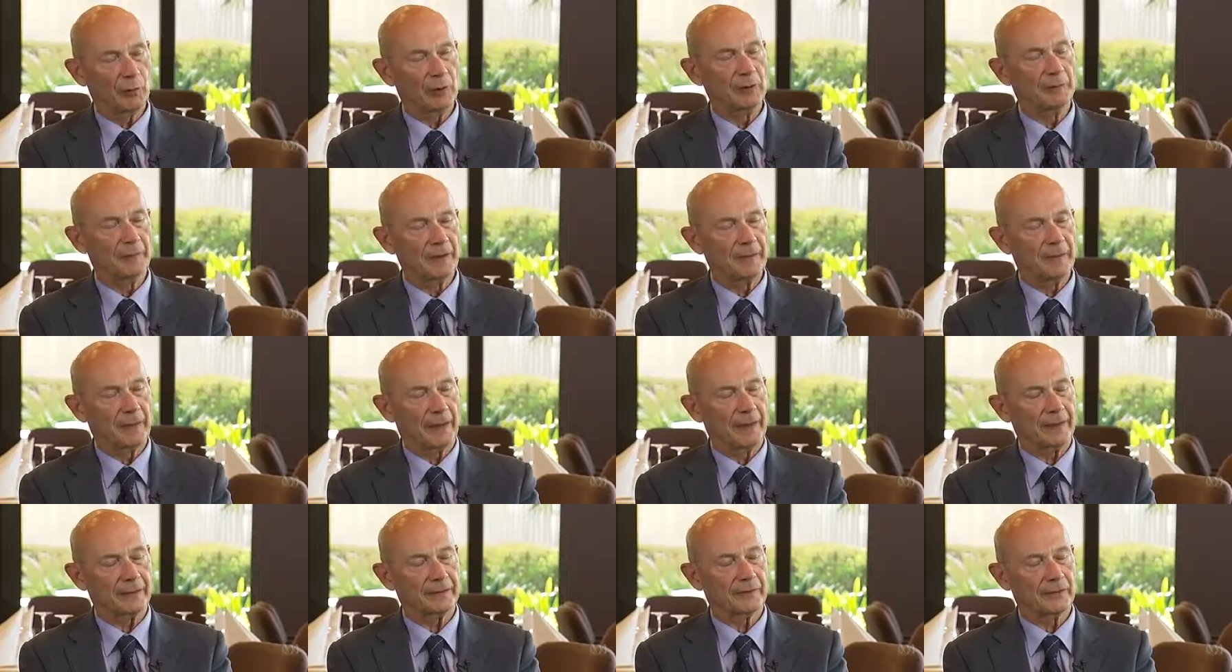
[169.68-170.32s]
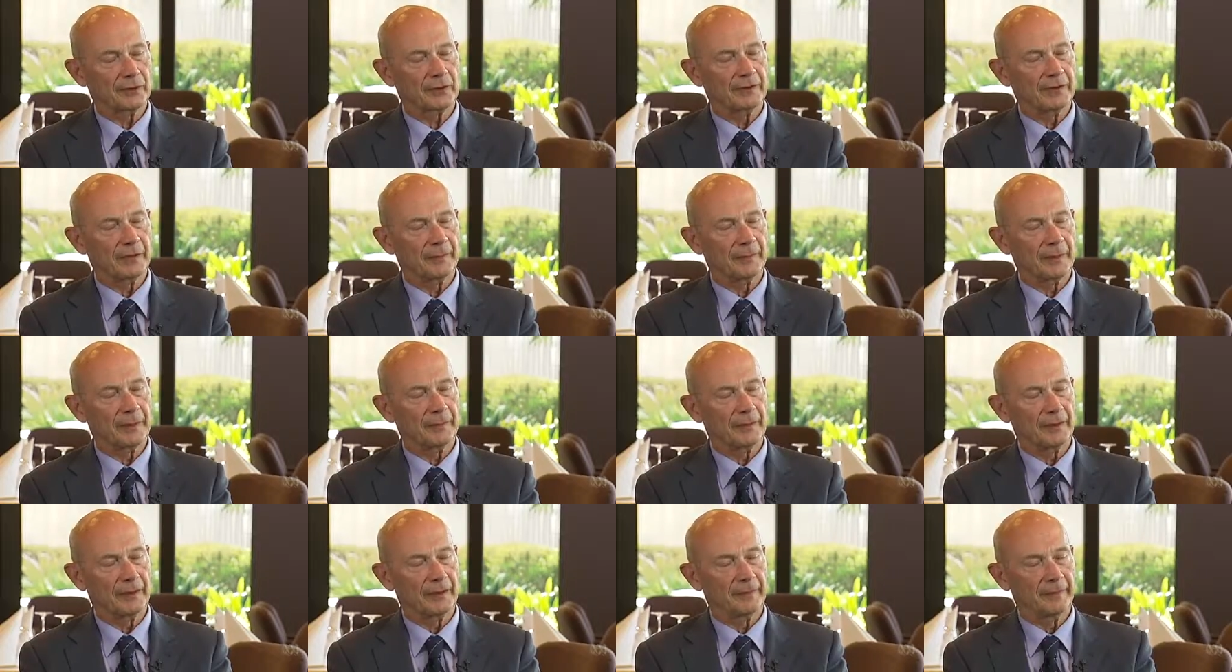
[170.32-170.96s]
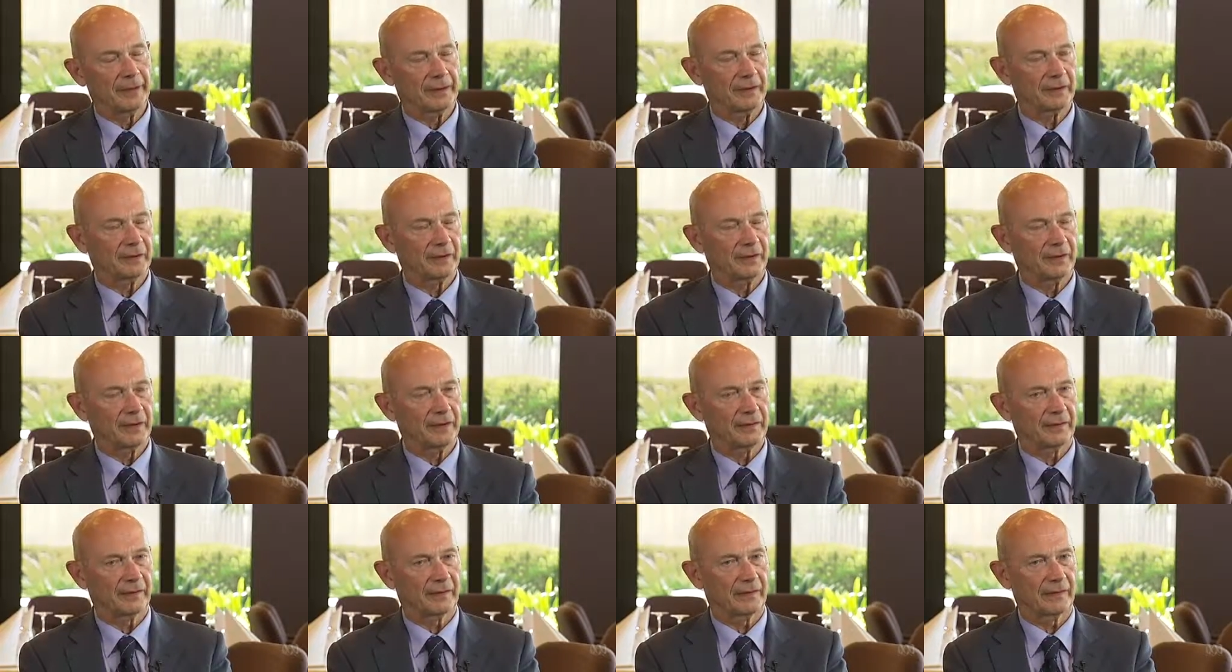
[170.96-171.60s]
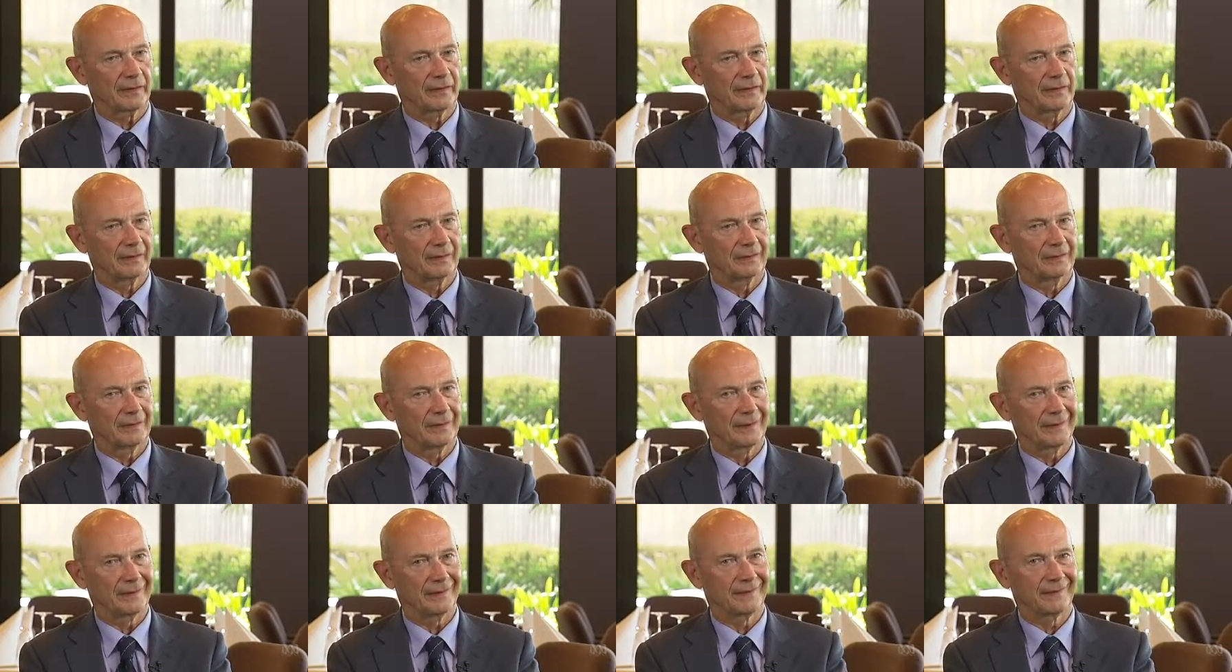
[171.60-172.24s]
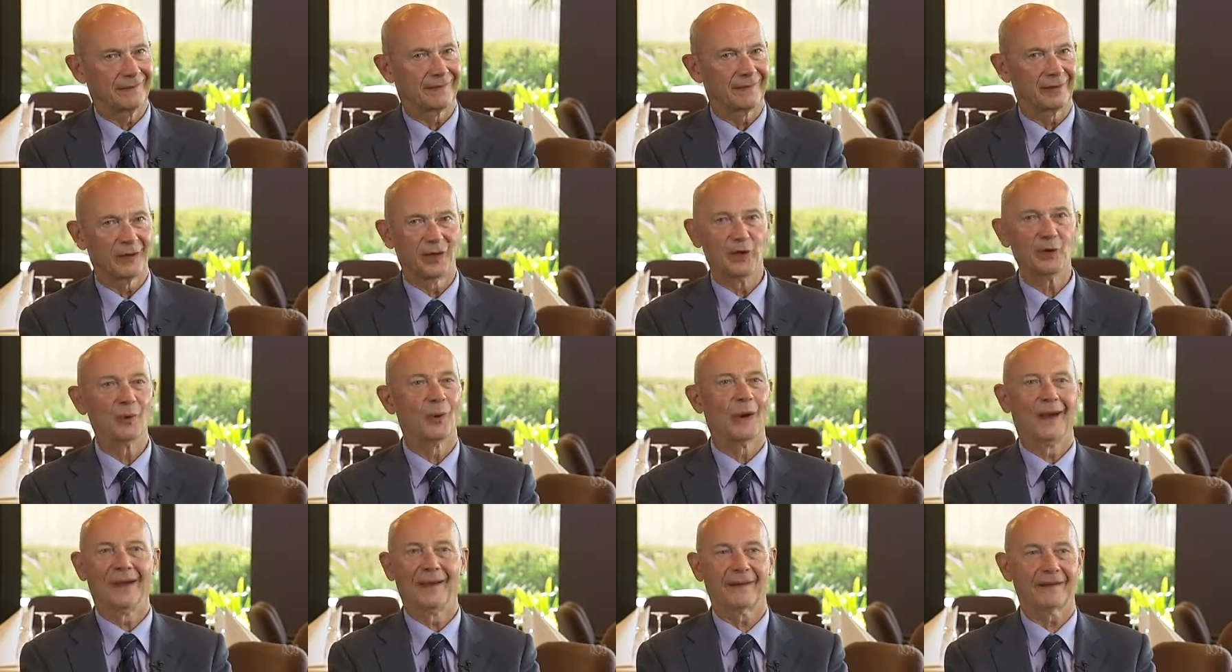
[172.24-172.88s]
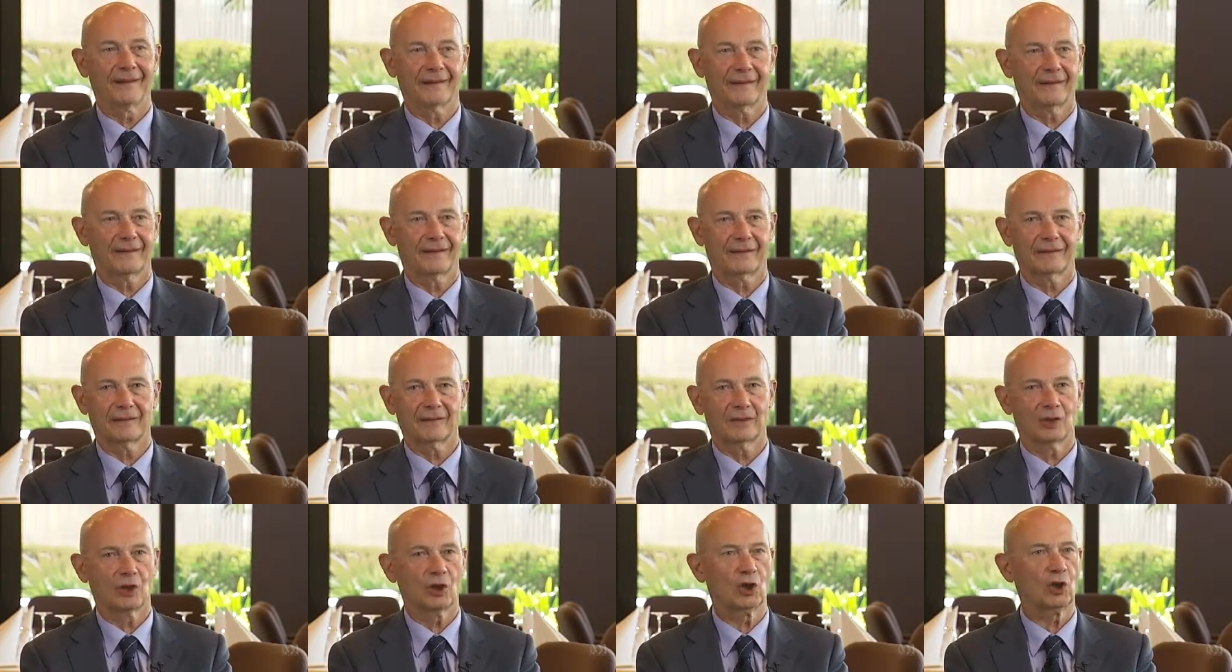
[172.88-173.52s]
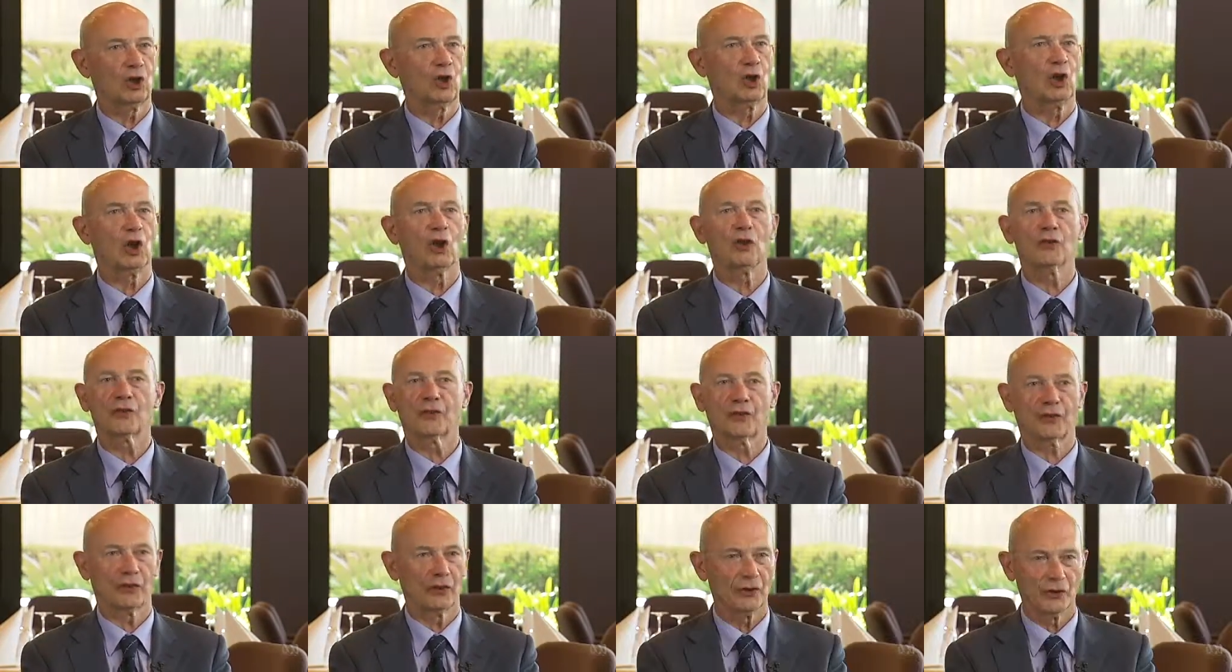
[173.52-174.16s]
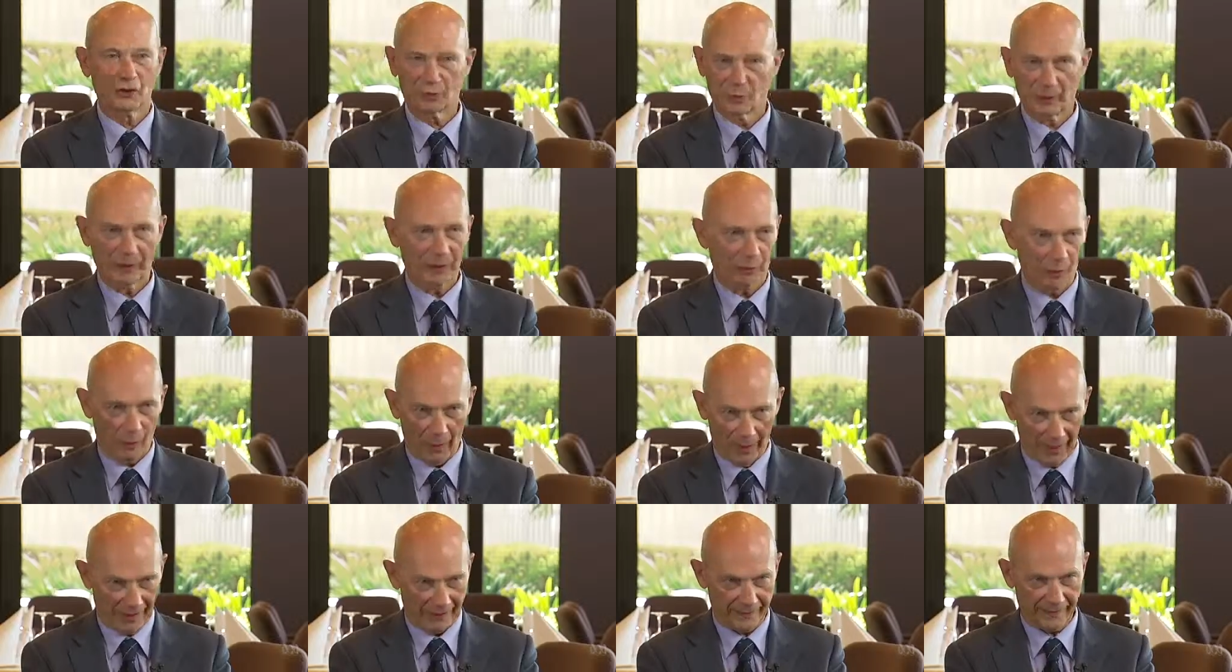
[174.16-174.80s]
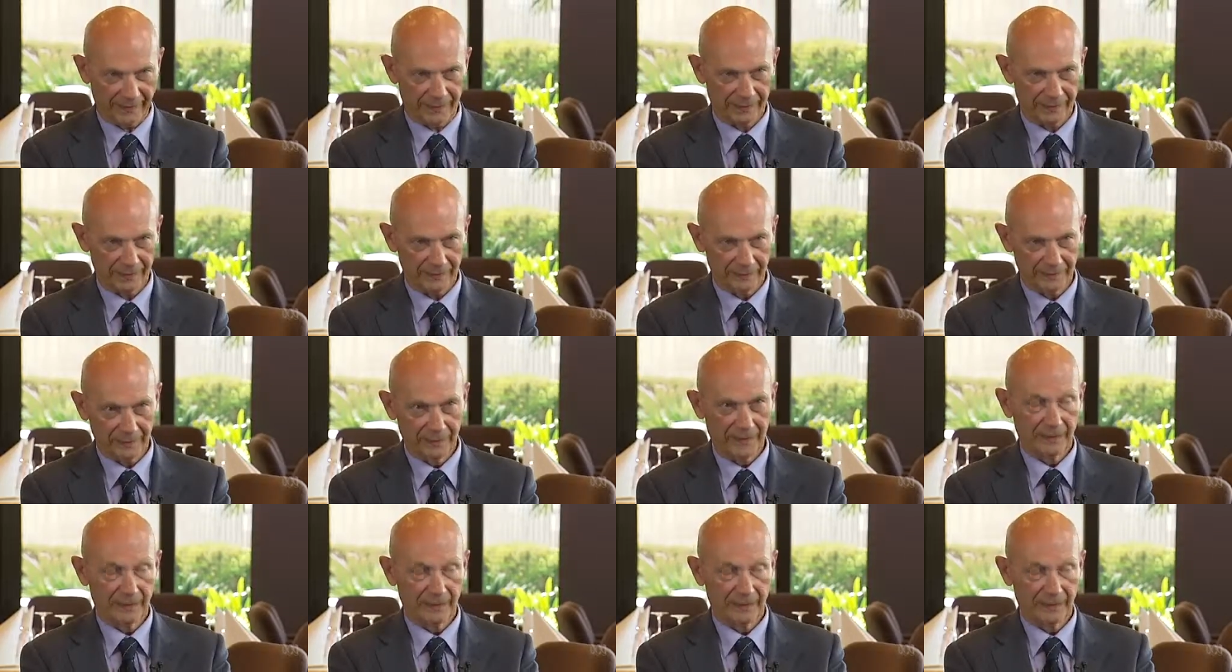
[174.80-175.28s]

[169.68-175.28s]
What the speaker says: will be part of the TPP because it's a US constant request,